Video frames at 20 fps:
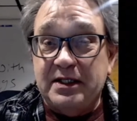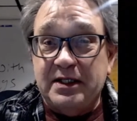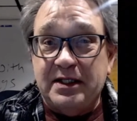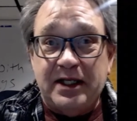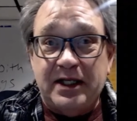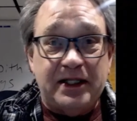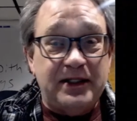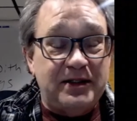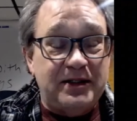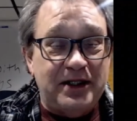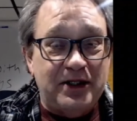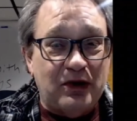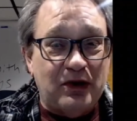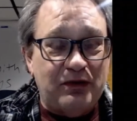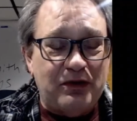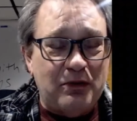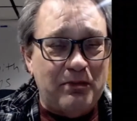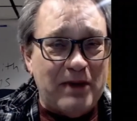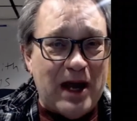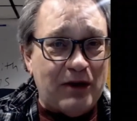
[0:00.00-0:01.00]
And, if
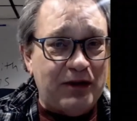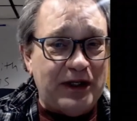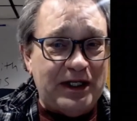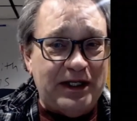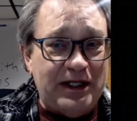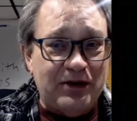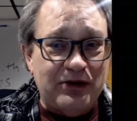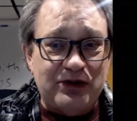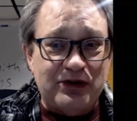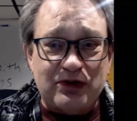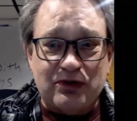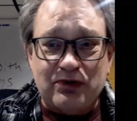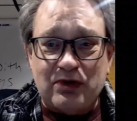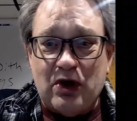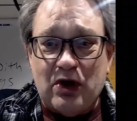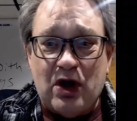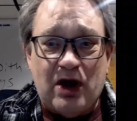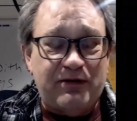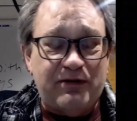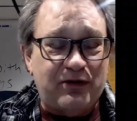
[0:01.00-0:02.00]
the mounting ears are
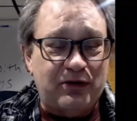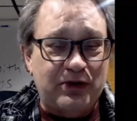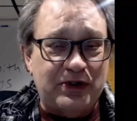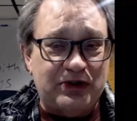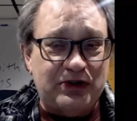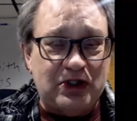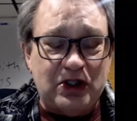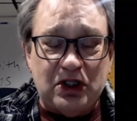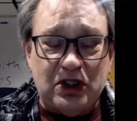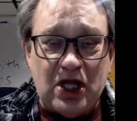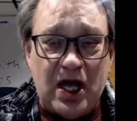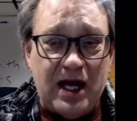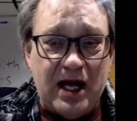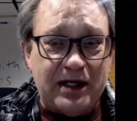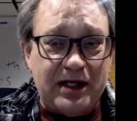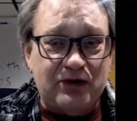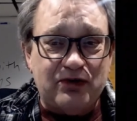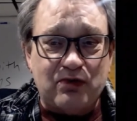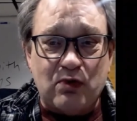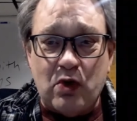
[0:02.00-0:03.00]
off or it's
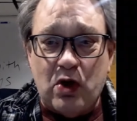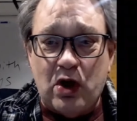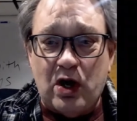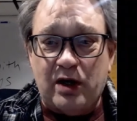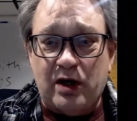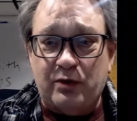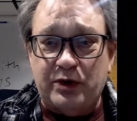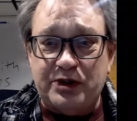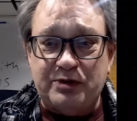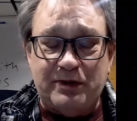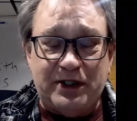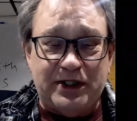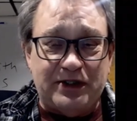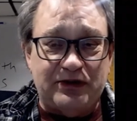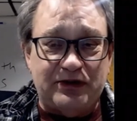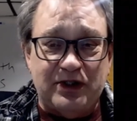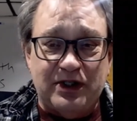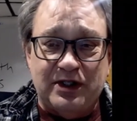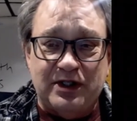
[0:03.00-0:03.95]
clocked wrong, which means,